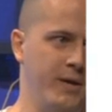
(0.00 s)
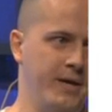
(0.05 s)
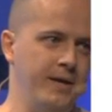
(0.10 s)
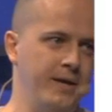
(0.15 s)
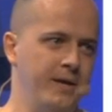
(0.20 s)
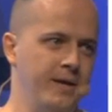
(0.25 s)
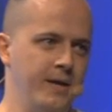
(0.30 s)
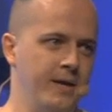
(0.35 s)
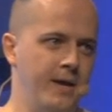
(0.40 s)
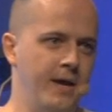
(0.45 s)

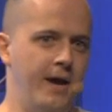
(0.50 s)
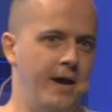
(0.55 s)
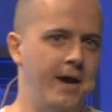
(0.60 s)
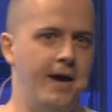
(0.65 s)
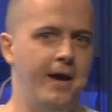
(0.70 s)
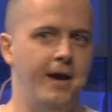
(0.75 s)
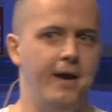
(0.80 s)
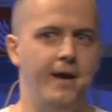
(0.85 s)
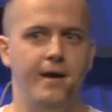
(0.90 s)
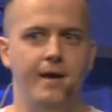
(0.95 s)
way.
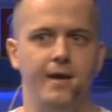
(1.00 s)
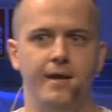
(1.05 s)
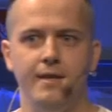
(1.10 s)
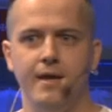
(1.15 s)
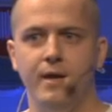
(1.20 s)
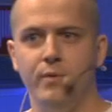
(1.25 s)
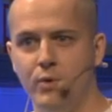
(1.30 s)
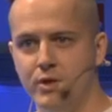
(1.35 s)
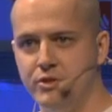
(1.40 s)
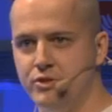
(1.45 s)

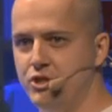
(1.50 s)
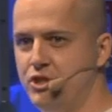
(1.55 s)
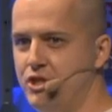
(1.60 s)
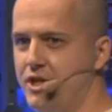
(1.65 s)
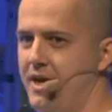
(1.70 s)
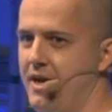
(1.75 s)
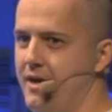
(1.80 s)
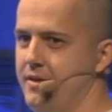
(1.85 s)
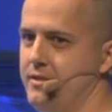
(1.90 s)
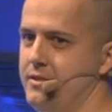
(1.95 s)
And I want to
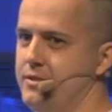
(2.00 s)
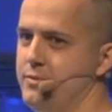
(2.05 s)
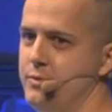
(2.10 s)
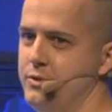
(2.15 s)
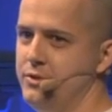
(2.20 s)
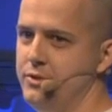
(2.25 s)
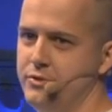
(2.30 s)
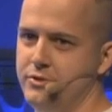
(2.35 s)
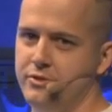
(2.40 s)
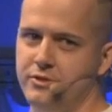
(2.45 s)
share this
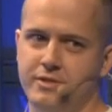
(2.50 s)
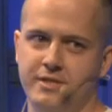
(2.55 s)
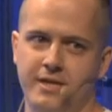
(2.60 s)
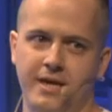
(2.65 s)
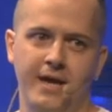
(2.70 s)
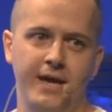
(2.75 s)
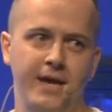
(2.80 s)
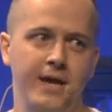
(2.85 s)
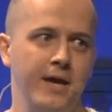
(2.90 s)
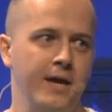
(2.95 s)
with you
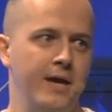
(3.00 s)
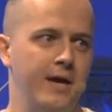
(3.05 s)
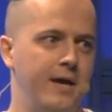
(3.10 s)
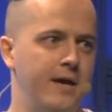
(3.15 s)
today.